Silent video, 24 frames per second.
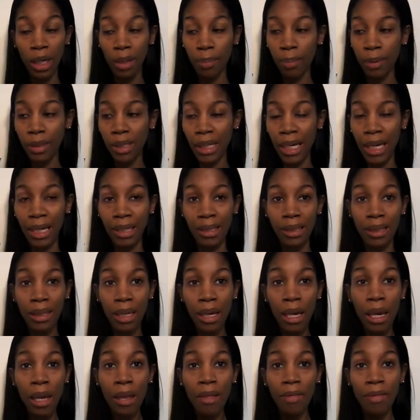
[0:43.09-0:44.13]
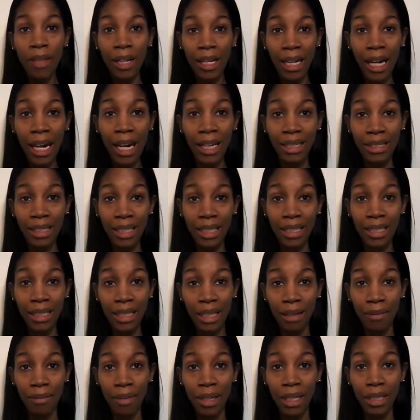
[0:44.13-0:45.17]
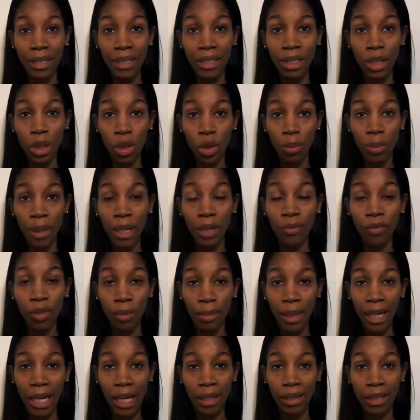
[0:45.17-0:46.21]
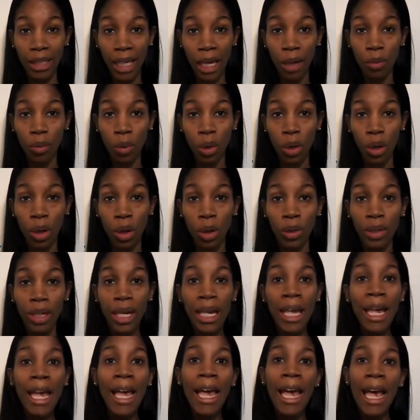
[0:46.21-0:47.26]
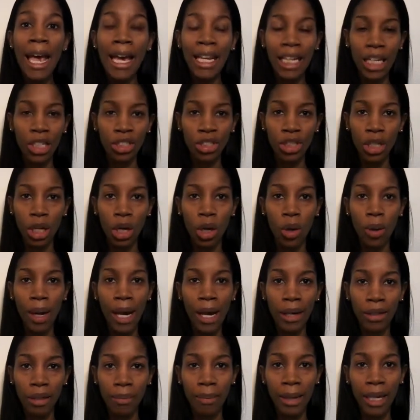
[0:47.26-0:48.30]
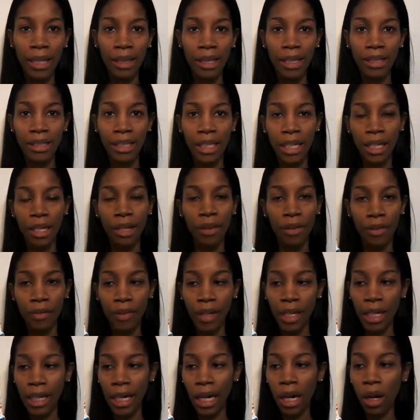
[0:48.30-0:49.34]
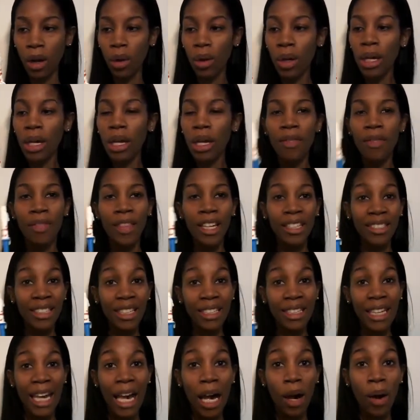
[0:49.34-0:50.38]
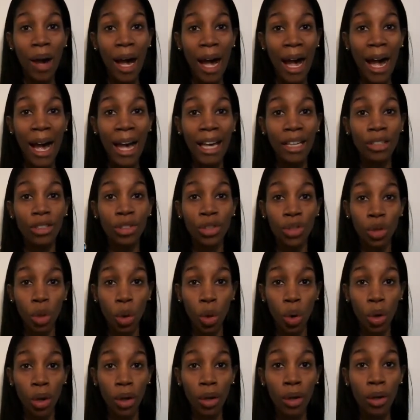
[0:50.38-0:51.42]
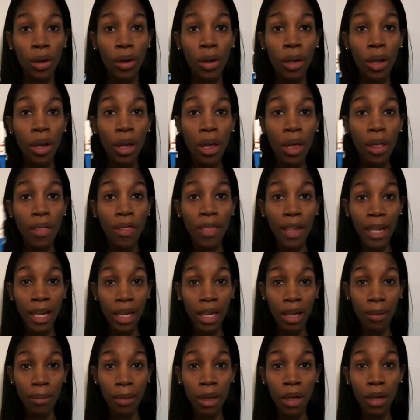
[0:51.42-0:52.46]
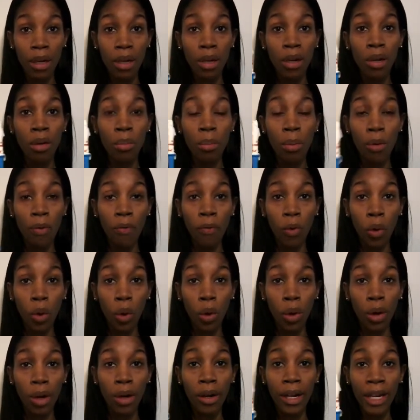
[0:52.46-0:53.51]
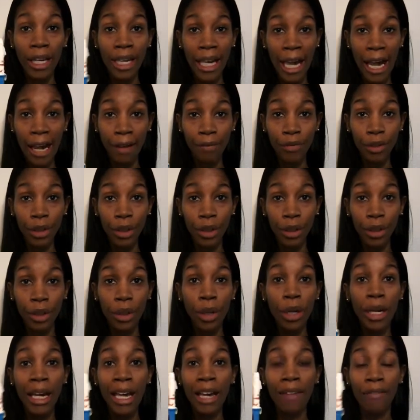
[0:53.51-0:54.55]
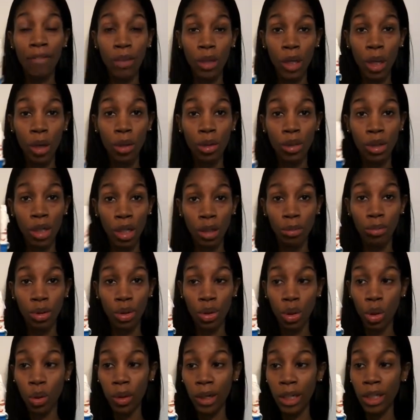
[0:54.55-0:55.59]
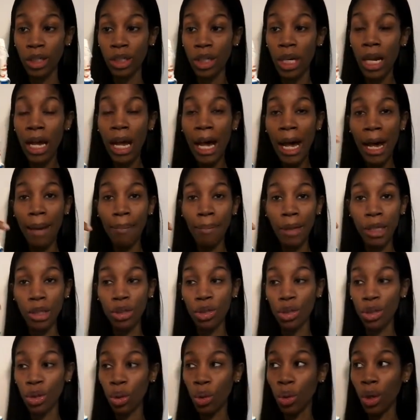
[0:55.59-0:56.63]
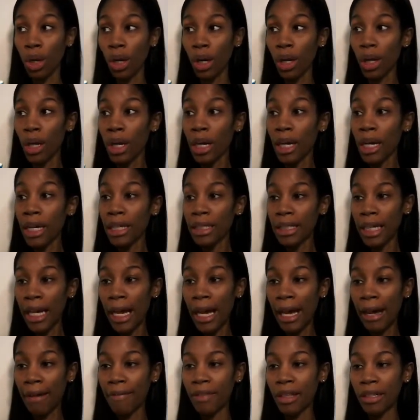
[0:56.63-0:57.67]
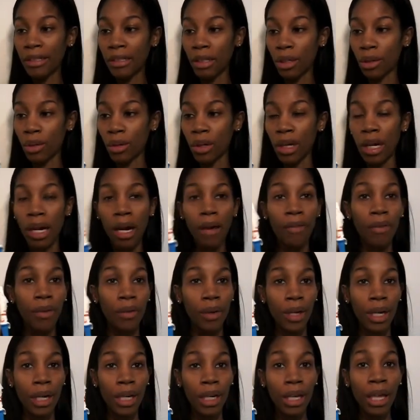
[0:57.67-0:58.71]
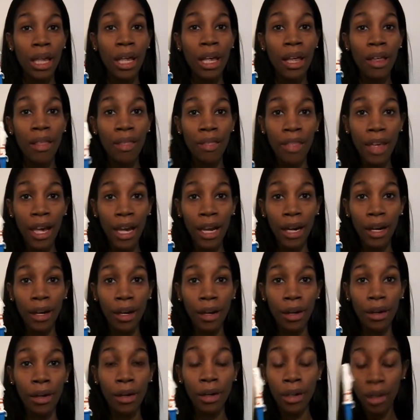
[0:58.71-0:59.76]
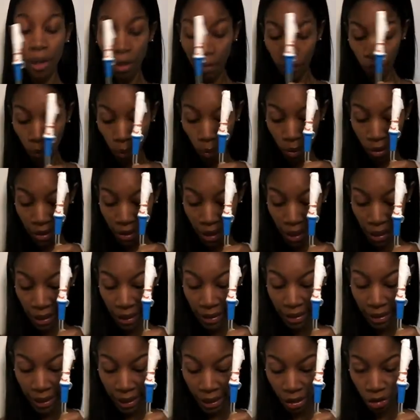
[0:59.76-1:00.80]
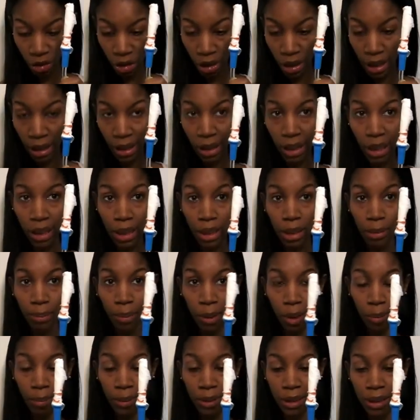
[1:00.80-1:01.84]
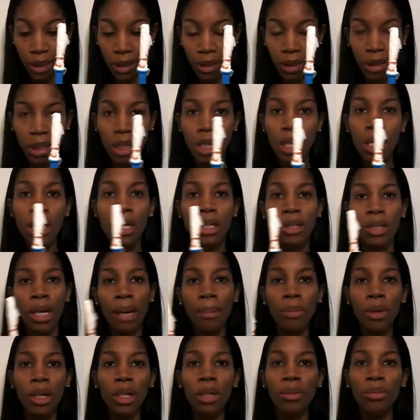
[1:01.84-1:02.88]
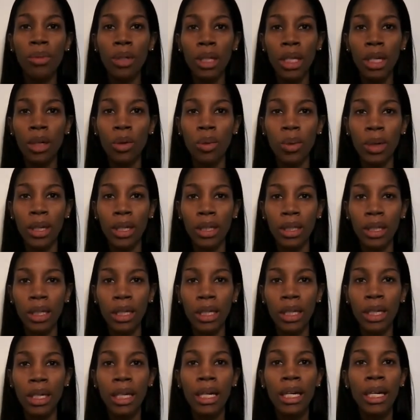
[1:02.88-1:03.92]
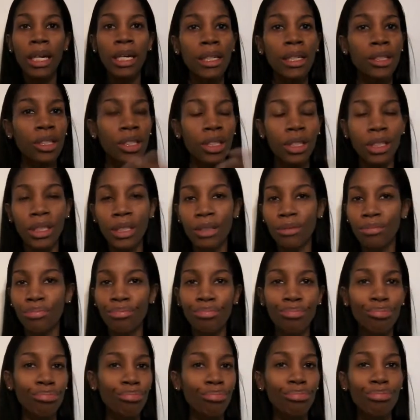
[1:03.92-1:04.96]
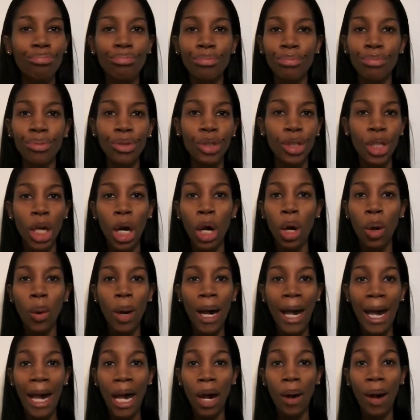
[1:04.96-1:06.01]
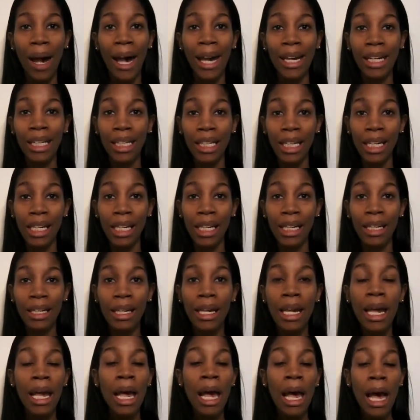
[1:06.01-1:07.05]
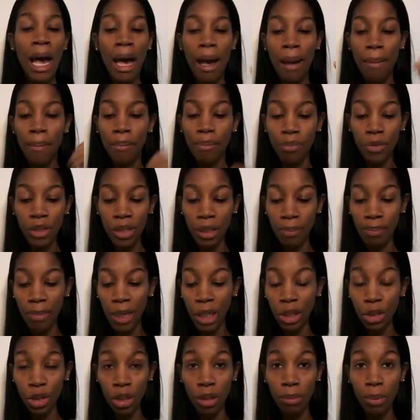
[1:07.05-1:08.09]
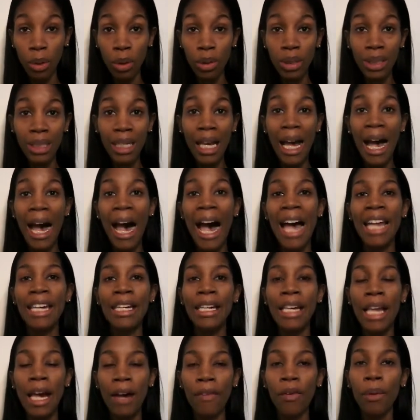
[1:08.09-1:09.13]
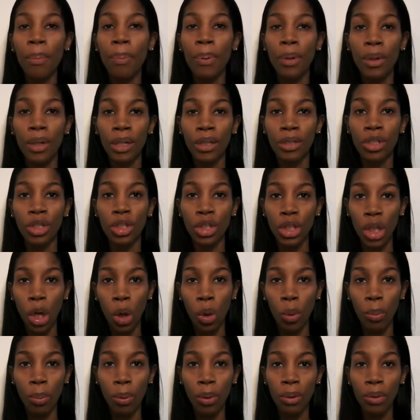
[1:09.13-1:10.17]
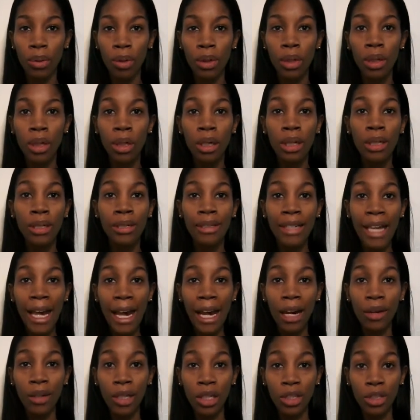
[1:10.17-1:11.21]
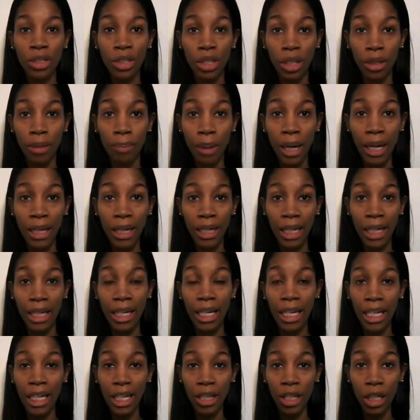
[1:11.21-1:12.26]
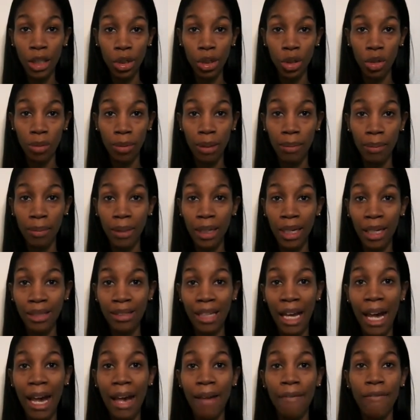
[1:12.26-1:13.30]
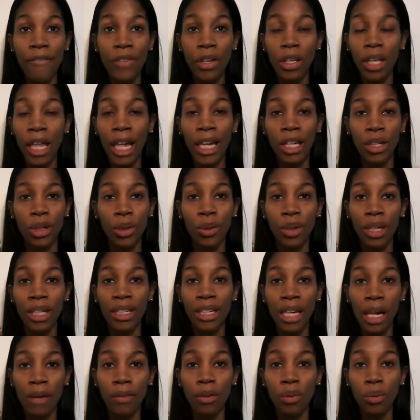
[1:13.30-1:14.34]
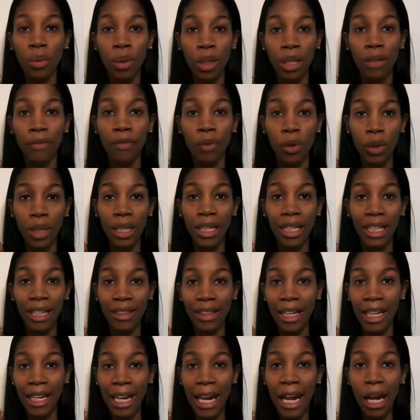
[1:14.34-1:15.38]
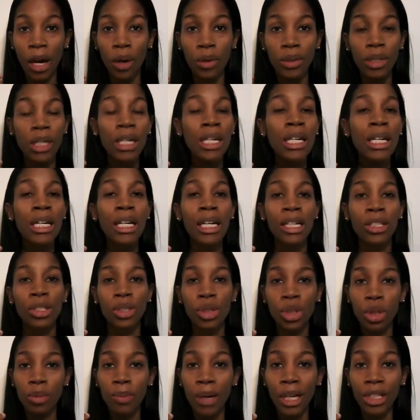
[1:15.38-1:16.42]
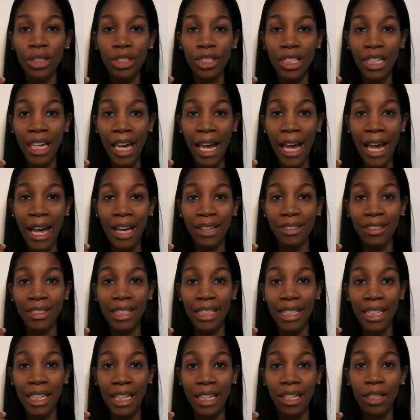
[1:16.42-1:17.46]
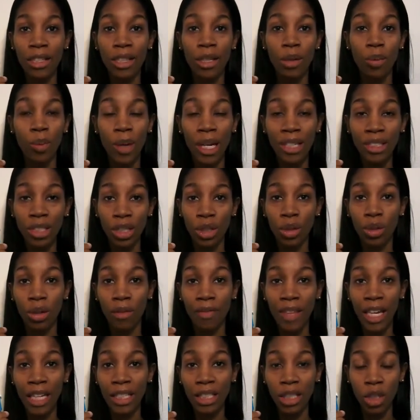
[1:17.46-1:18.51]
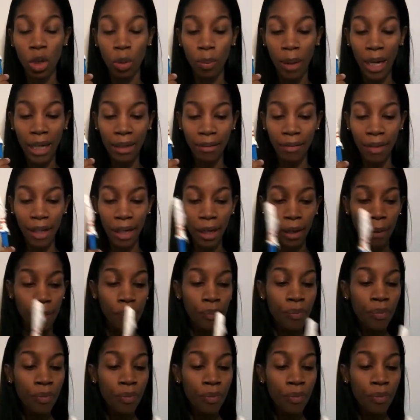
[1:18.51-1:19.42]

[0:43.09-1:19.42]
It protects the contents of this tubing from the outside world, and I show how to make this in another video. This is how I store the enema before and after, and for long-term storage. I make sure to have this little covering there for sanitation and cleanly purposes. So I'm going to really quickly just show how I clean it. To mentionables, I never put soap down into the bucket and in the tubing because I feel like you can never really fully get that out. It's too much task to get the residue of that soap out of there.